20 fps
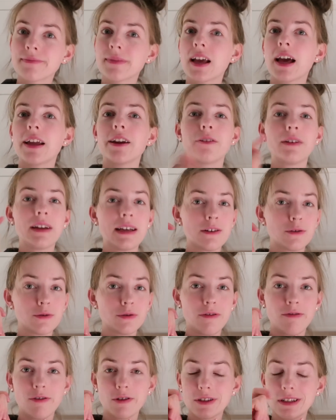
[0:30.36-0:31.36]
and I'll link all
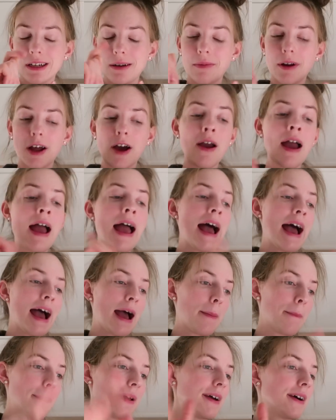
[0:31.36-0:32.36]
the vlogs down below.
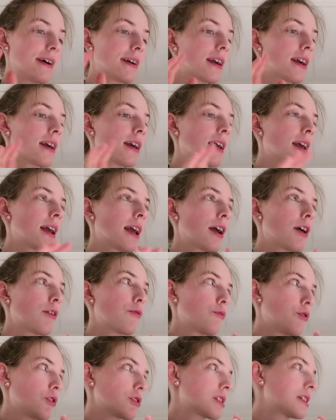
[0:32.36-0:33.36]
Hamburg,
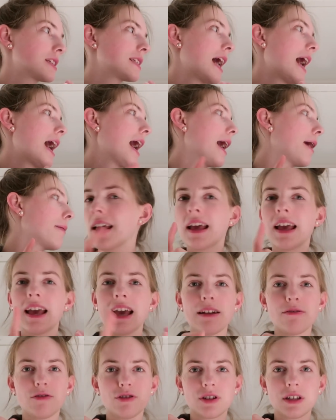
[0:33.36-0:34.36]
Rotterdam.
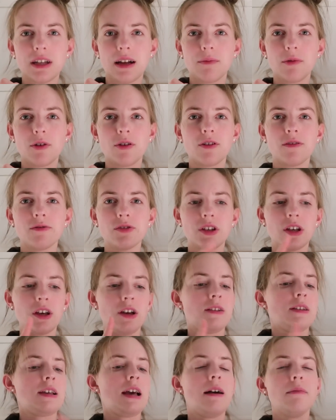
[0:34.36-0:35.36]
In Rotterdam you can obviously go
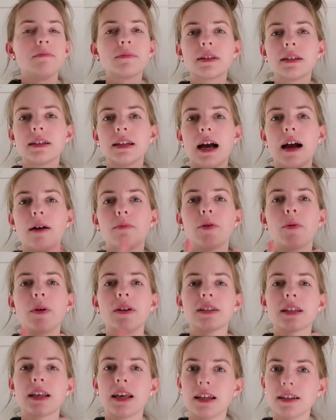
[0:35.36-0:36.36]
to Amsterdam. We
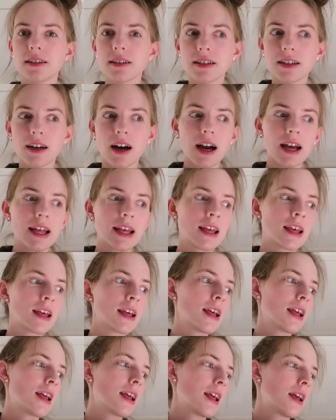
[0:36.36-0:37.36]
went to Kinderdijk.
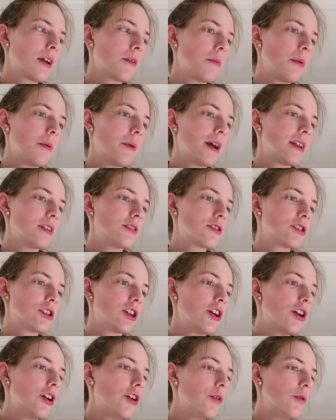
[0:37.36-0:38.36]
We went
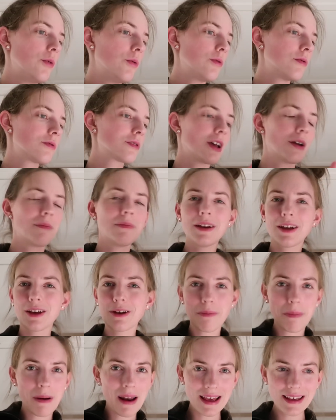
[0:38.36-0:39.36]
to so many
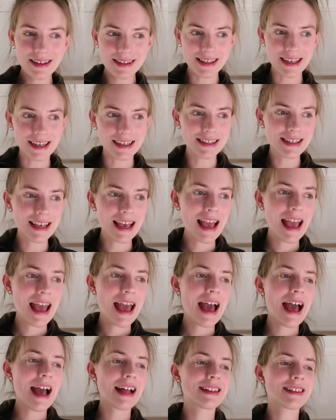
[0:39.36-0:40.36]
good places,
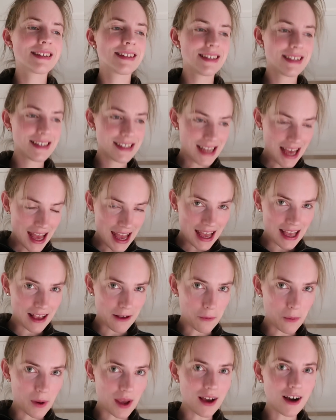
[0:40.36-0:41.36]
and today
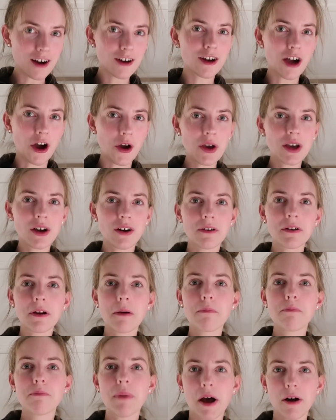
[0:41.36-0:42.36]
we are going on a
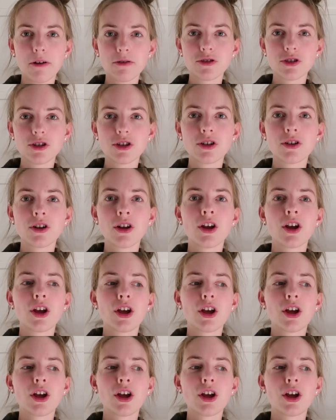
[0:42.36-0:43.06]
Belgian